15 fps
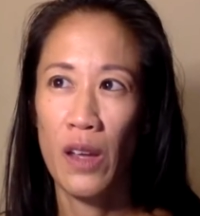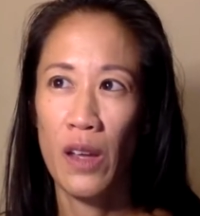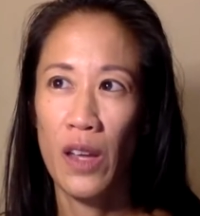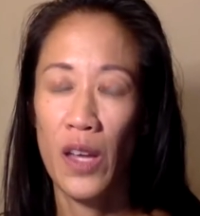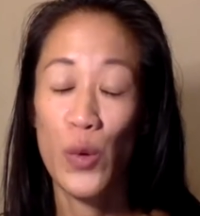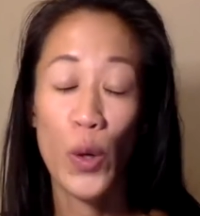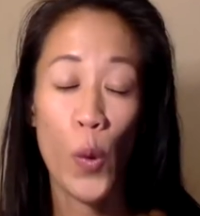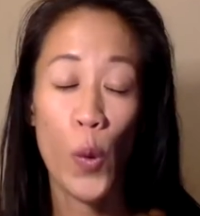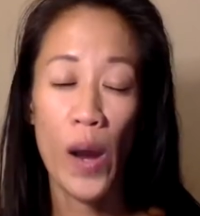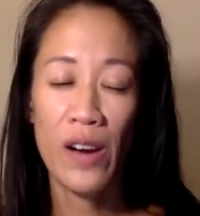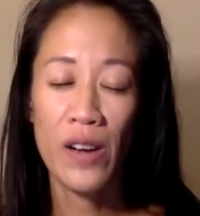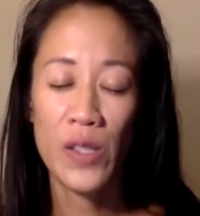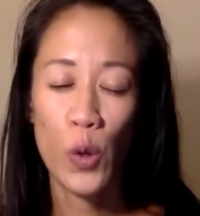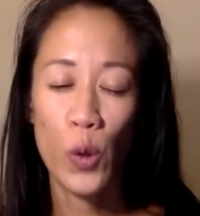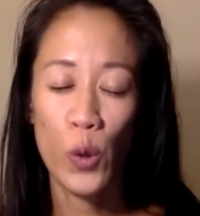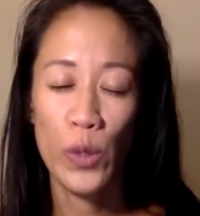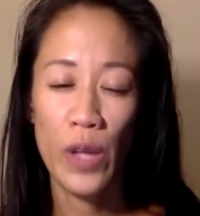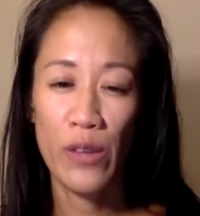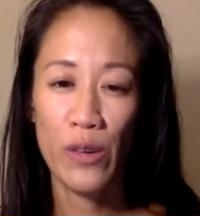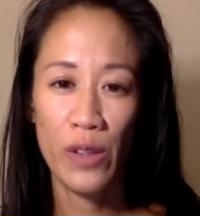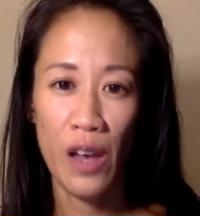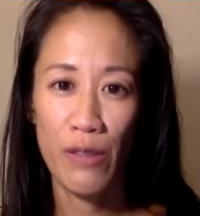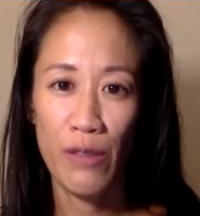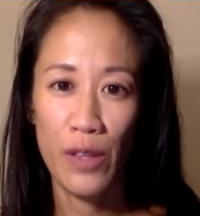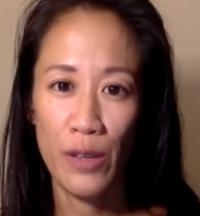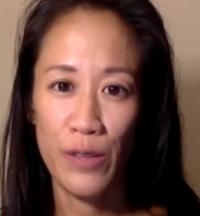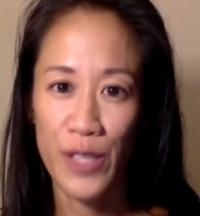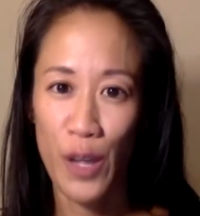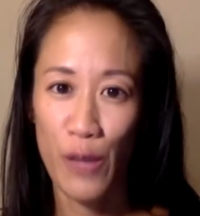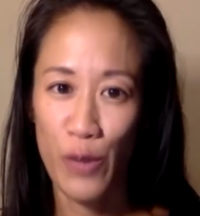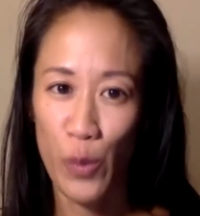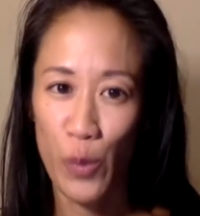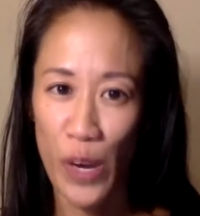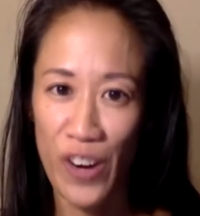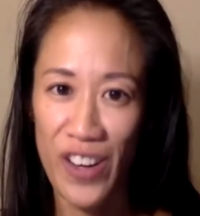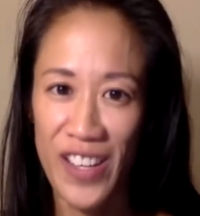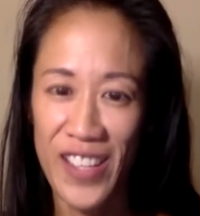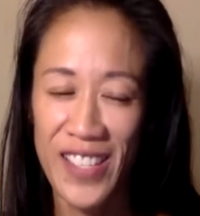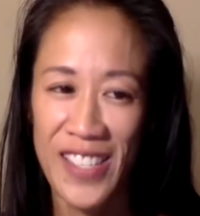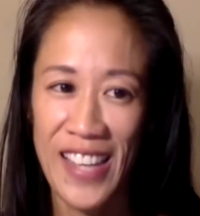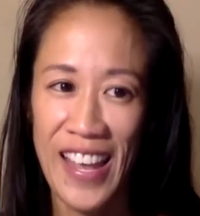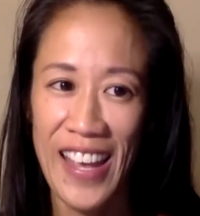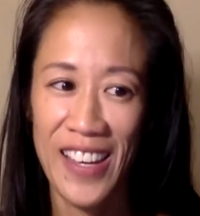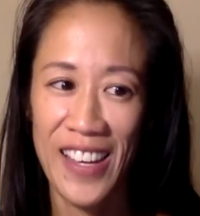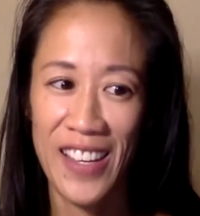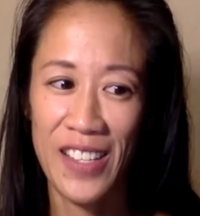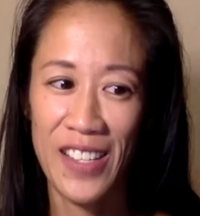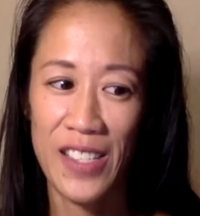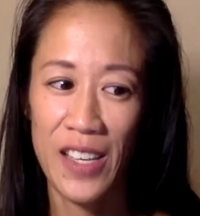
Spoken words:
requires a whole nother level of self-awareness and